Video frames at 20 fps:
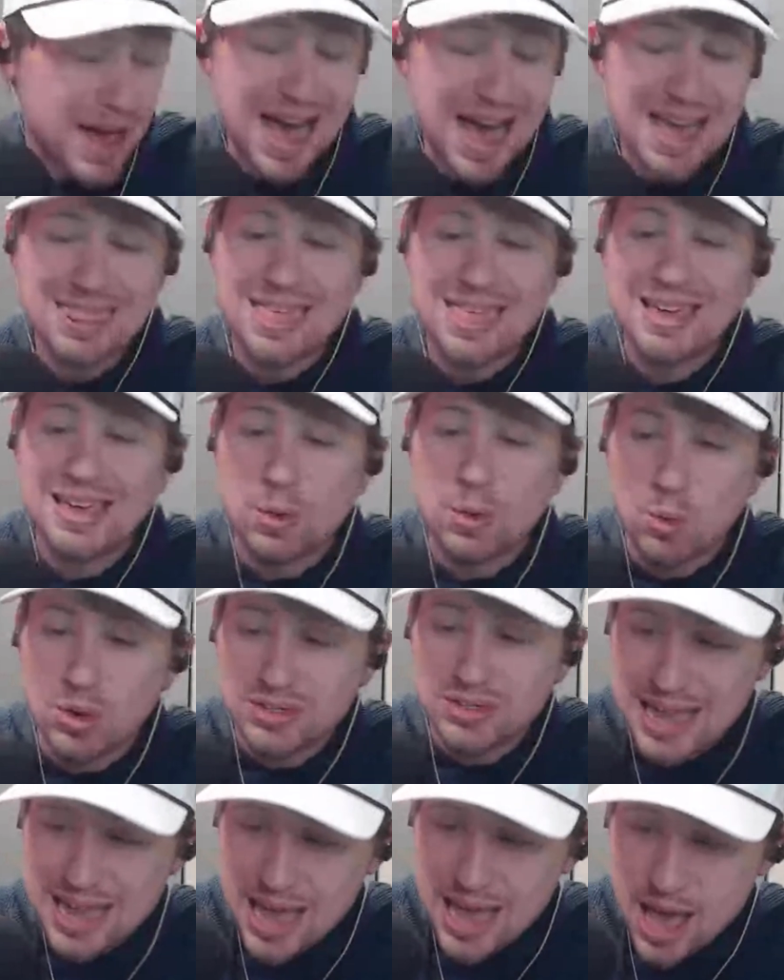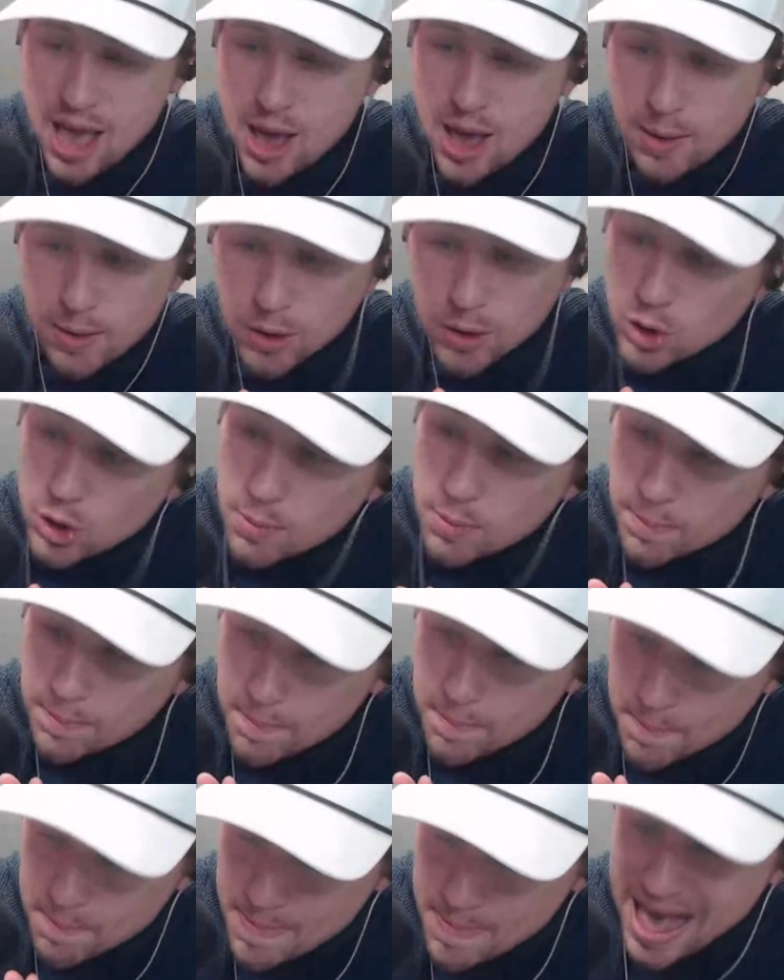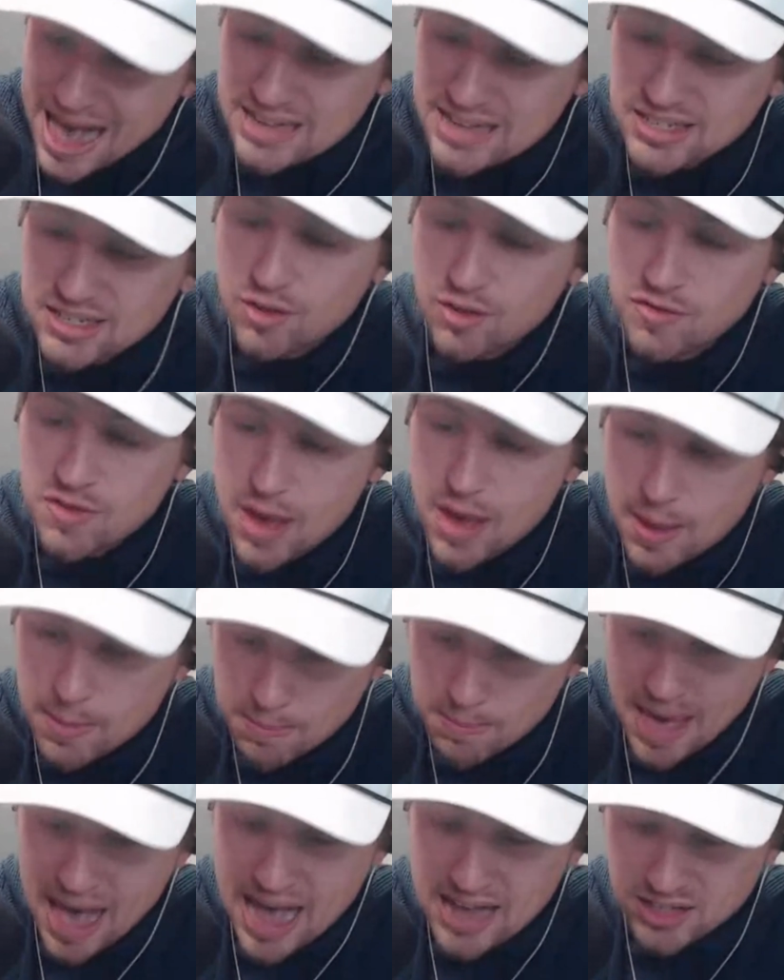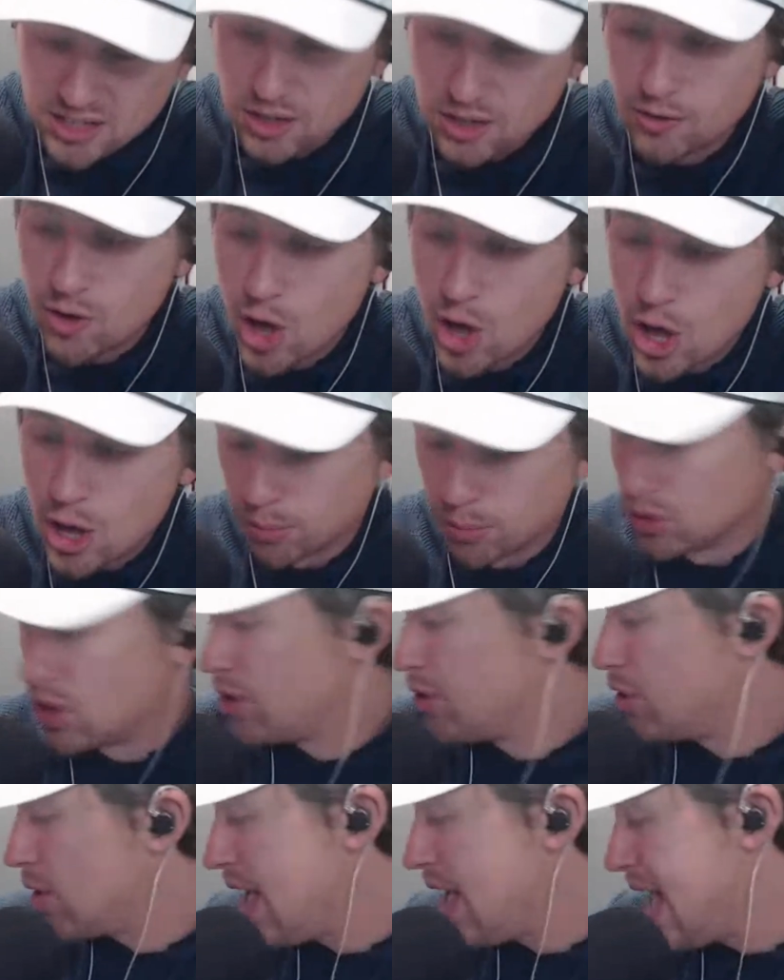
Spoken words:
I think it was a massive, massive blunder.